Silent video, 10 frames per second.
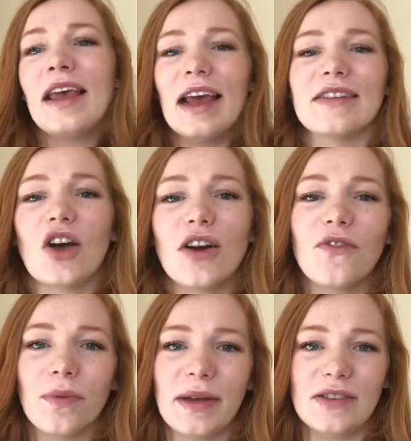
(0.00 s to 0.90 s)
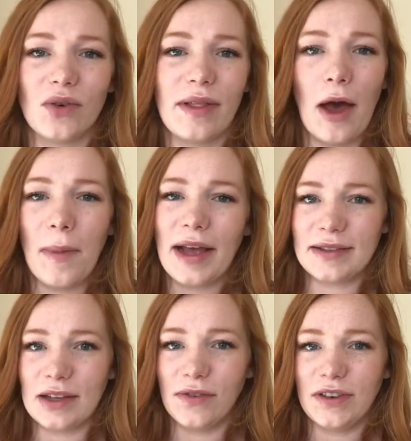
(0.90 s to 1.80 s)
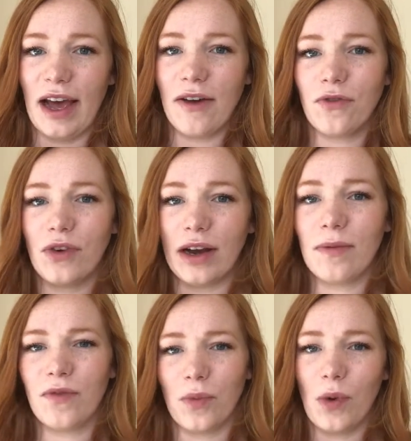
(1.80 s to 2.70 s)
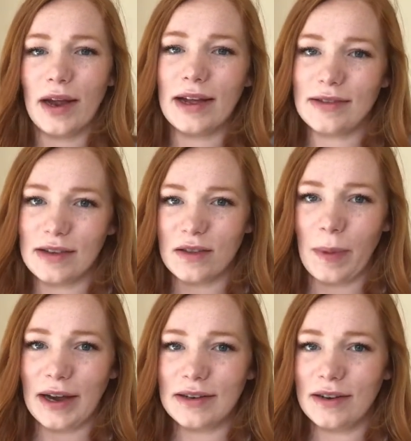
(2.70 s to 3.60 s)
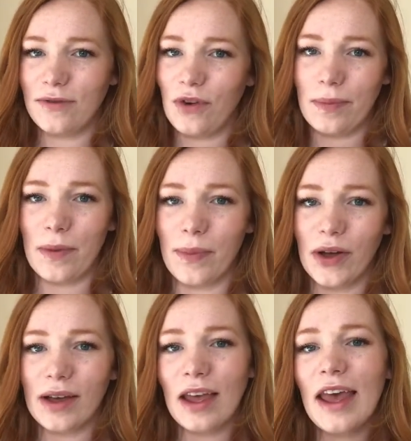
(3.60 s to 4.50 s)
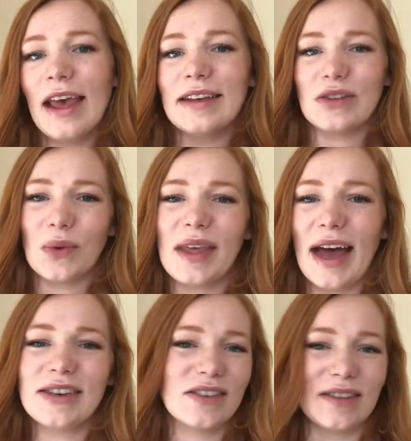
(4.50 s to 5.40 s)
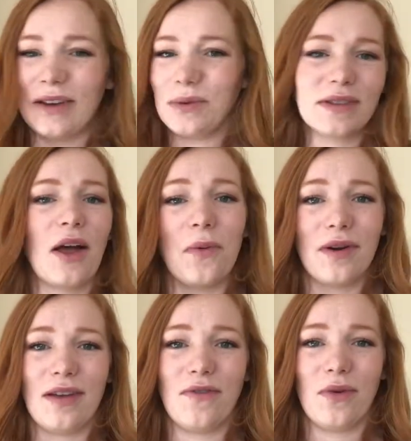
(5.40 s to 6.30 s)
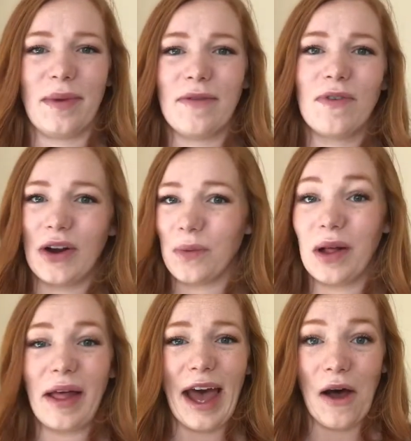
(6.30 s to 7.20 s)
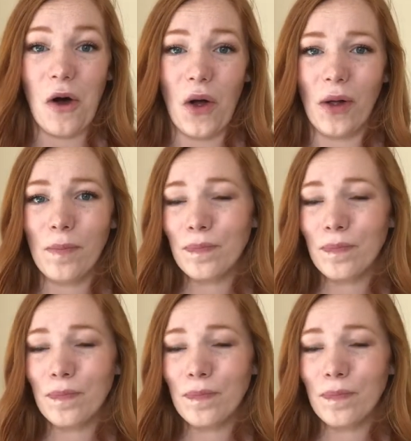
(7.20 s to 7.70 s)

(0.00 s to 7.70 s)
It's hard for me to allow myself to have freedom from what is expected from the book. So it was not working for me very well at all.